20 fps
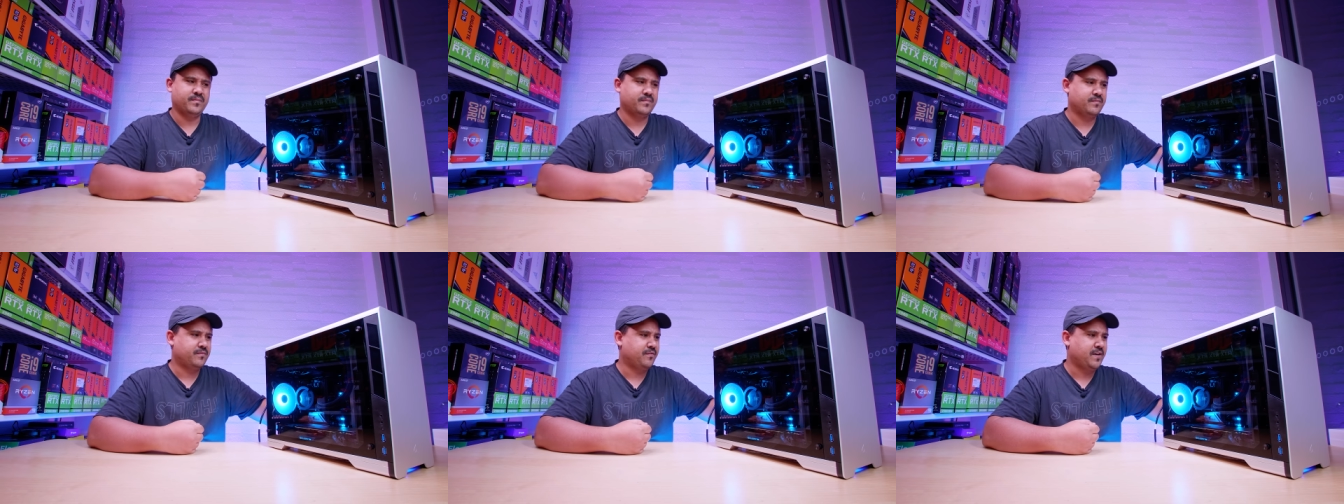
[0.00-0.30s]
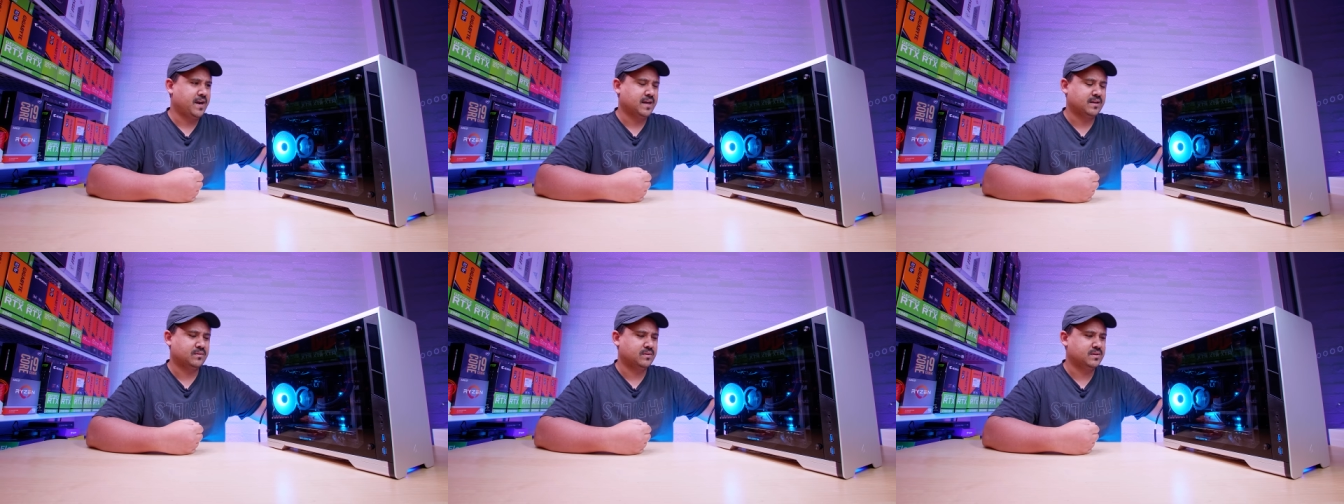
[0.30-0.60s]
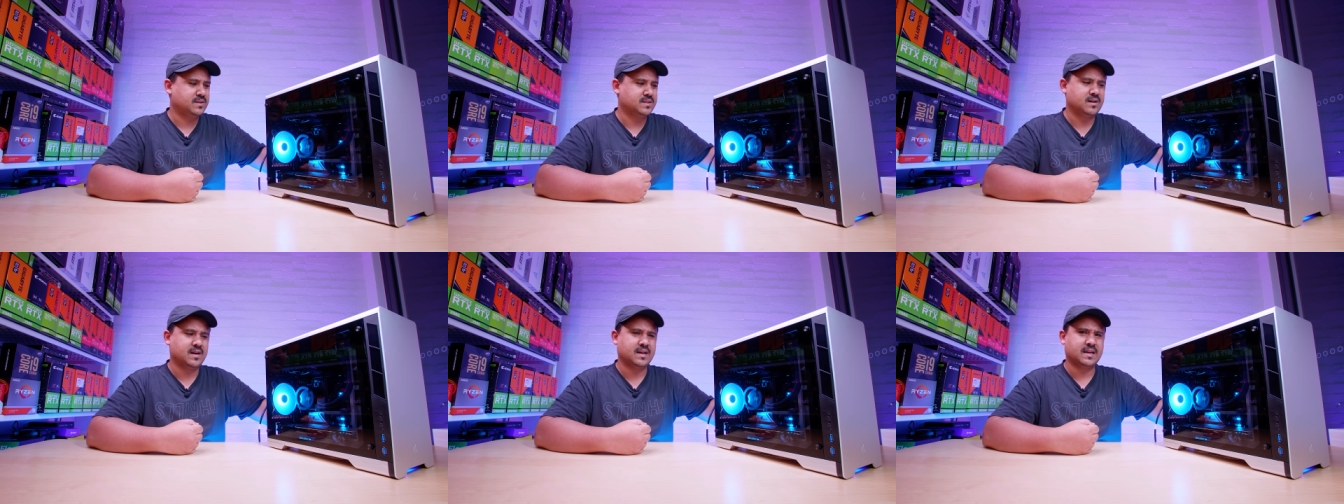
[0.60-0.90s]
fractal
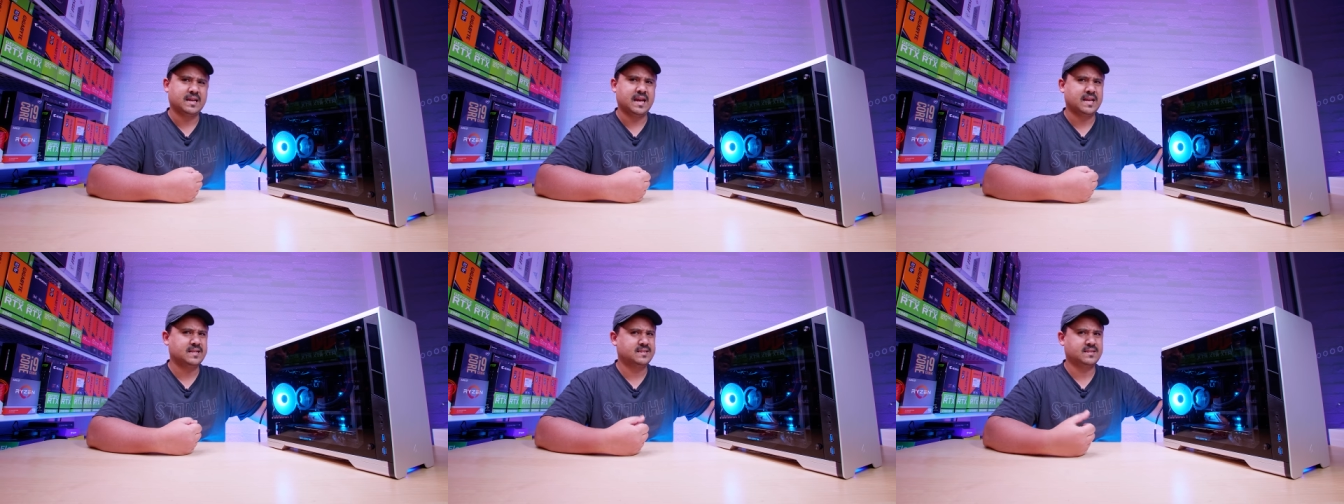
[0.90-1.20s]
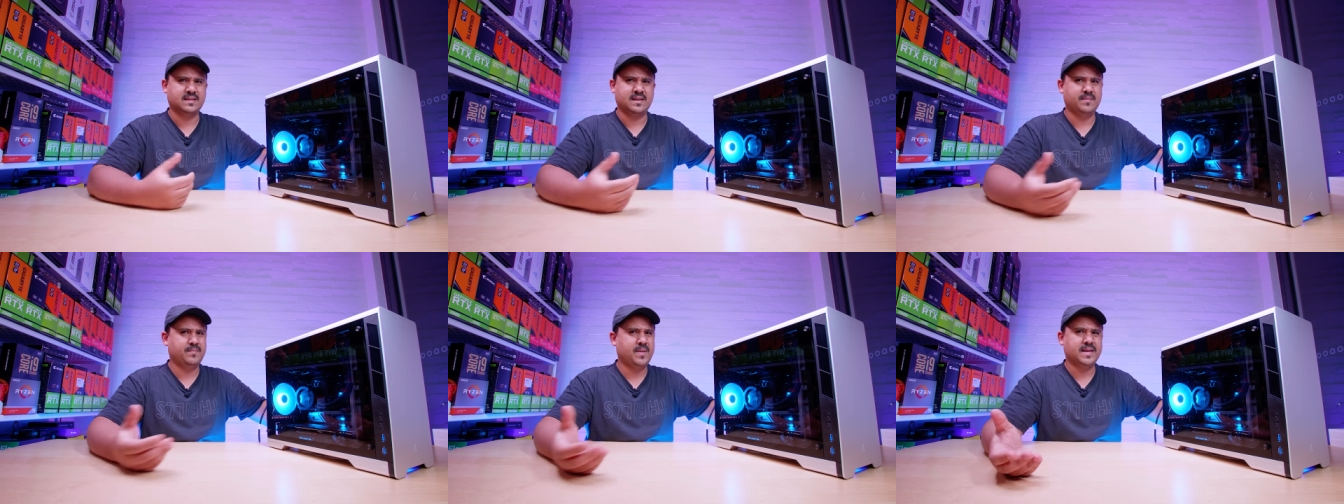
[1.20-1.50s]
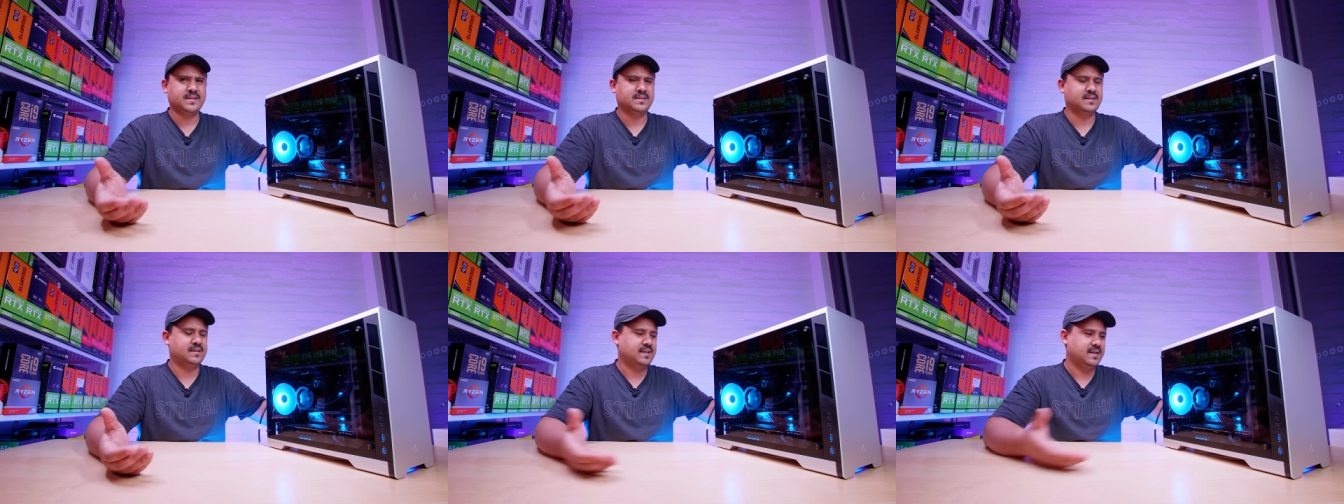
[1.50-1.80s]
design case, they're
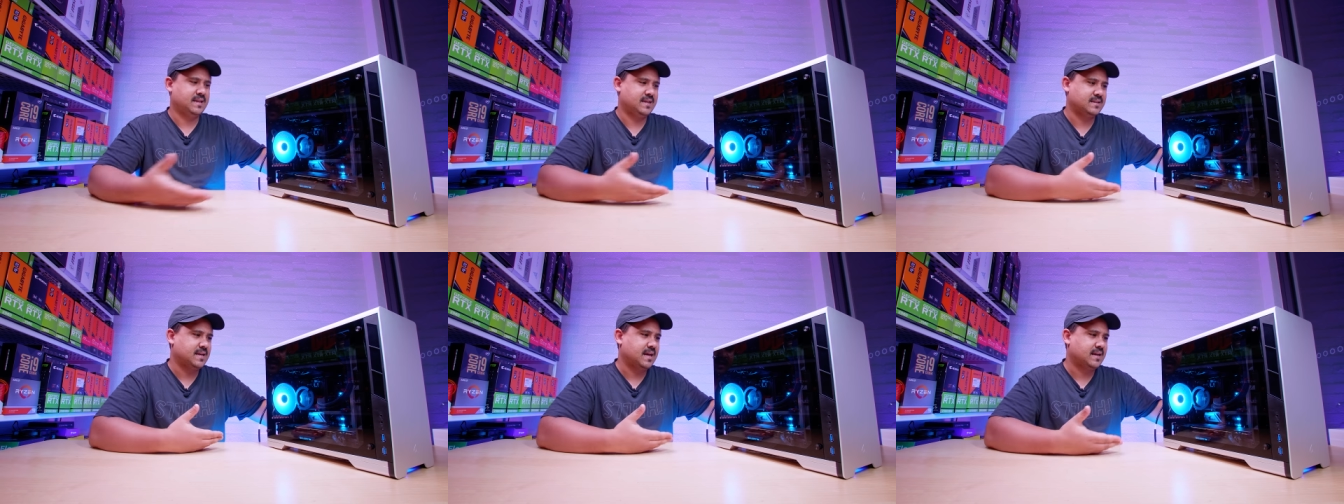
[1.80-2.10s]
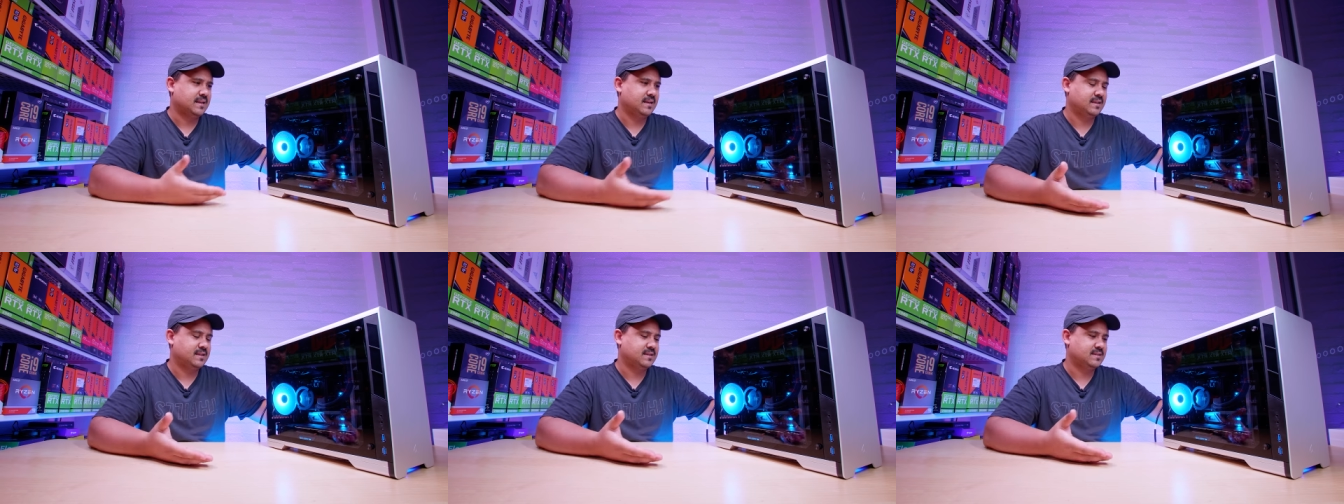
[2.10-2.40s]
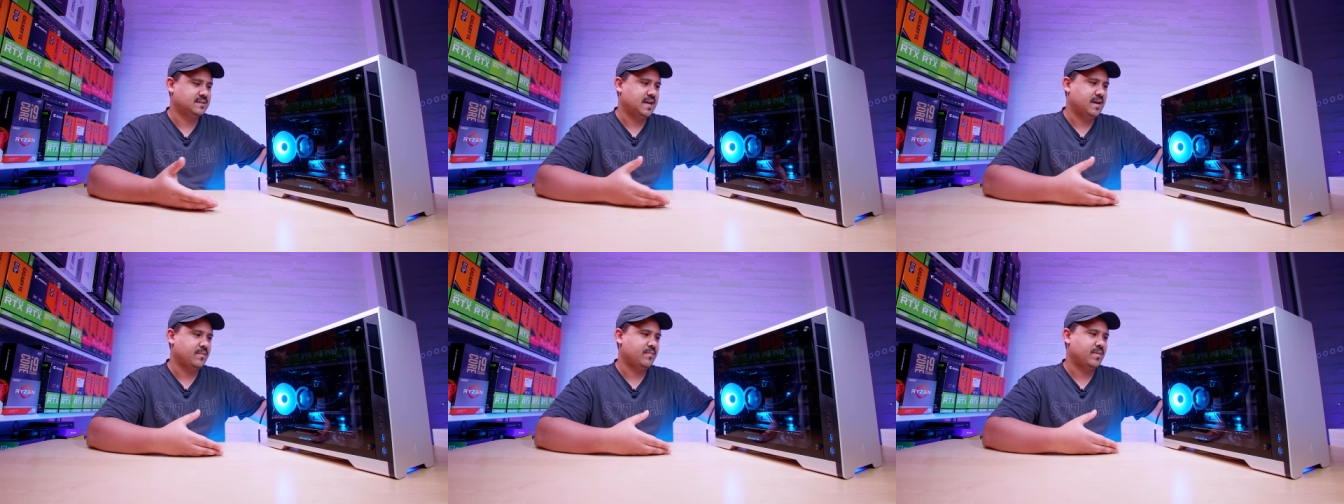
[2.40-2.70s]
basically exactly the
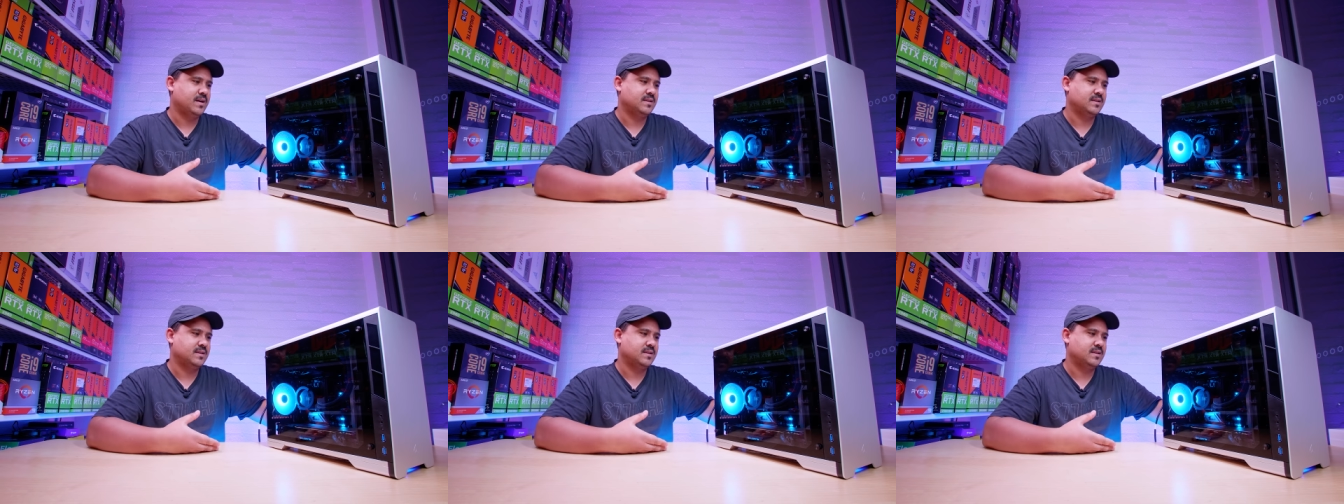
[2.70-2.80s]
same.